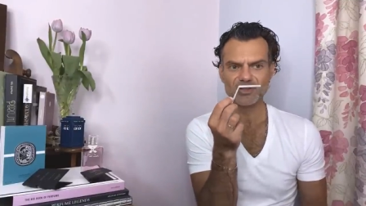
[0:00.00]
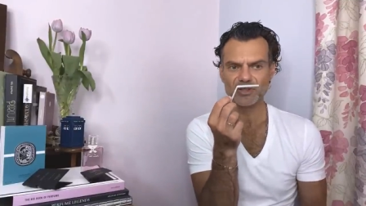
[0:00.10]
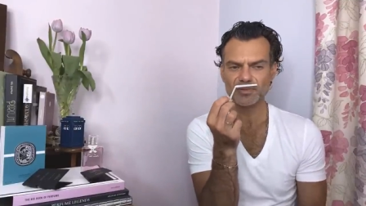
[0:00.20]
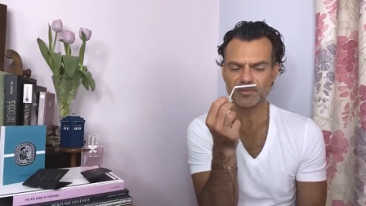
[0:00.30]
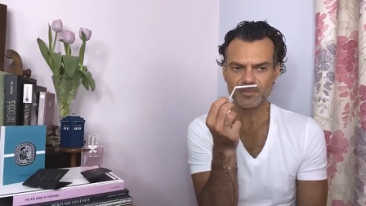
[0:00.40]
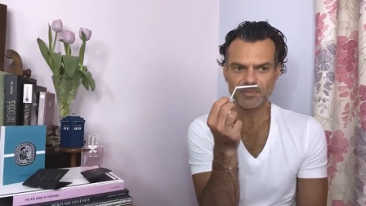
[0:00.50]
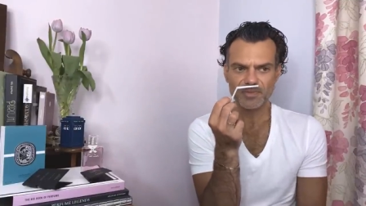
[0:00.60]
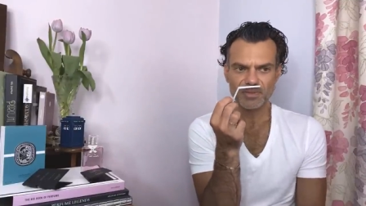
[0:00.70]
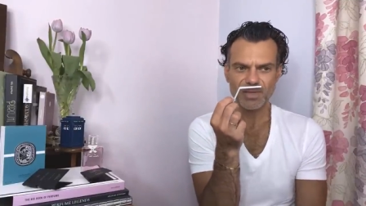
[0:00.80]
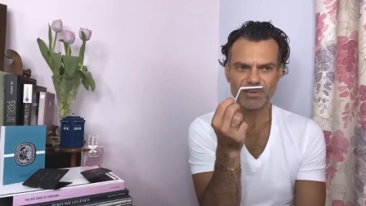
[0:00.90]
So
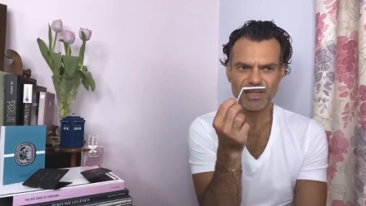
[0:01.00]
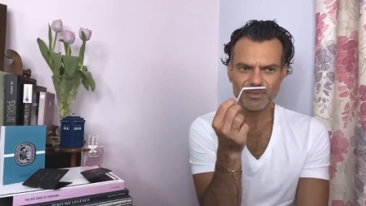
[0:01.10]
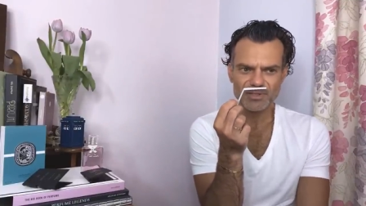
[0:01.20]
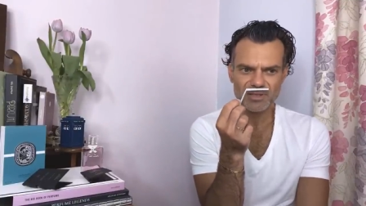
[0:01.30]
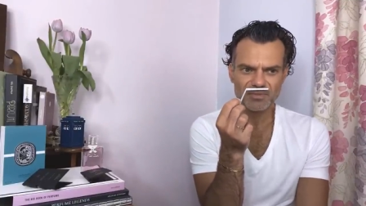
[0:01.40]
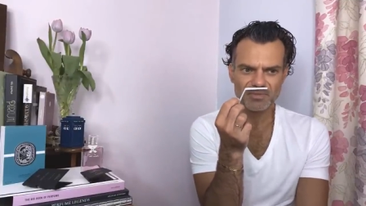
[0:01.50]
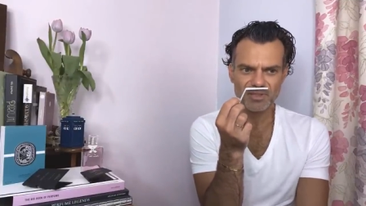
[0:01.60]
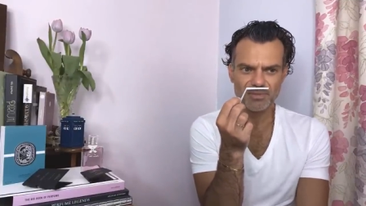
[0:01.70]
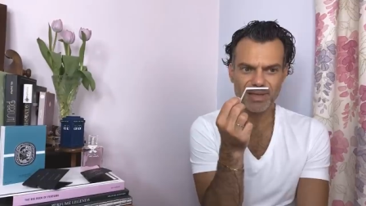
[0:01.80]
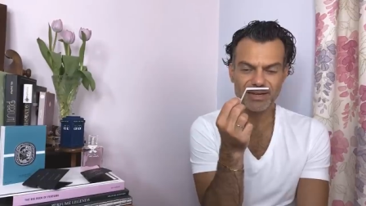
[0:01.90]
maybe that was the
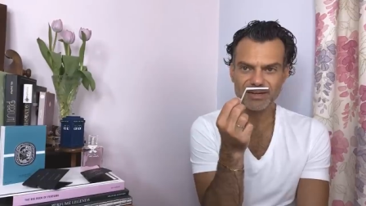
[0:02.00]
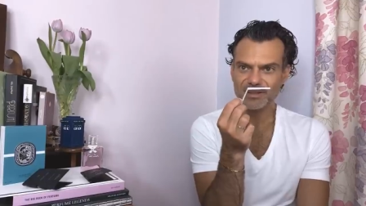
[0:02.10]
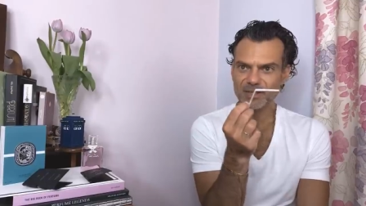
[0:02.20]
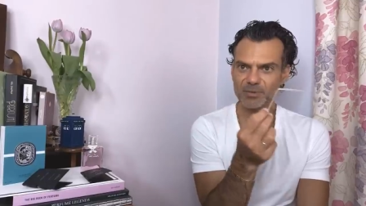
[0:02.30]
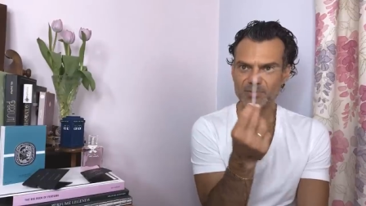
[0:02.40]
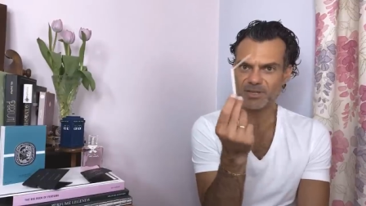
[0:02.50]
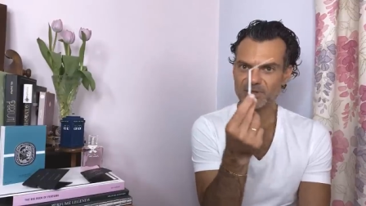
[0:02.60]
the Melanie thing was meant